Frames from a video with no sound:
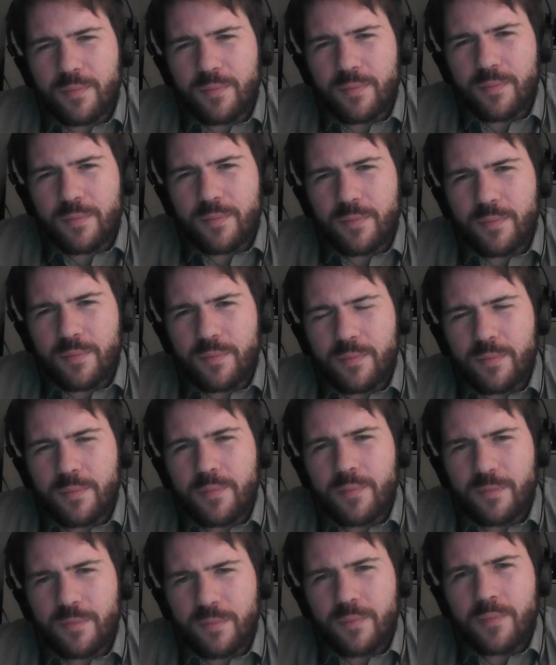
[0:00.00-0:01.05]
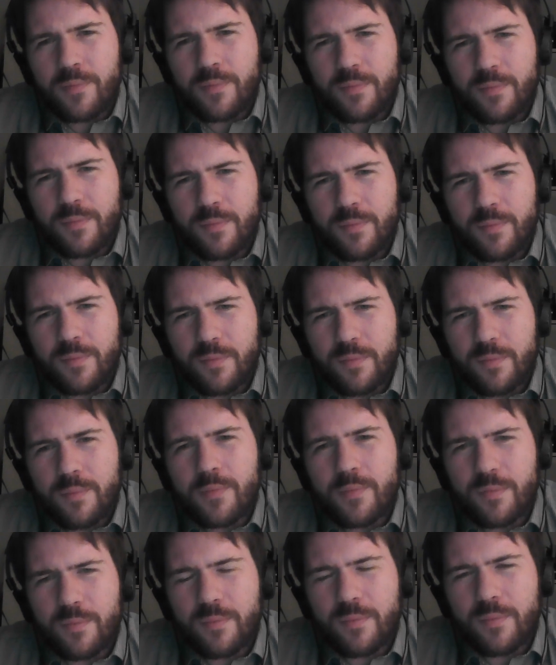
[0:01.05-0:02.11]
I felt like I had kind of come
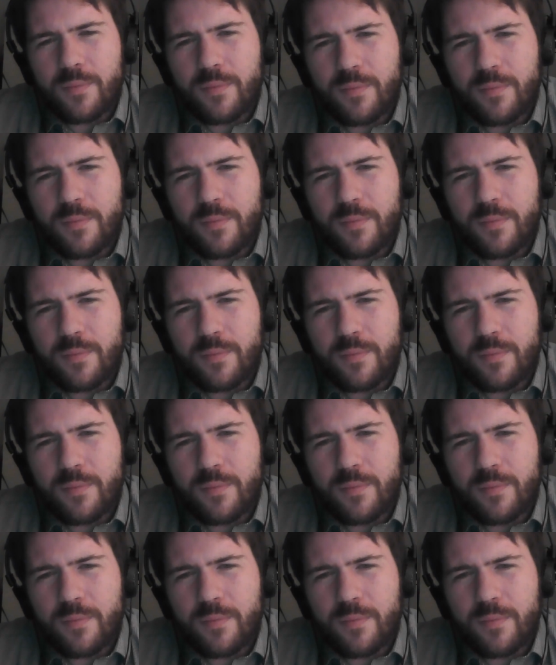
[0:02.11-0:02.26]
home.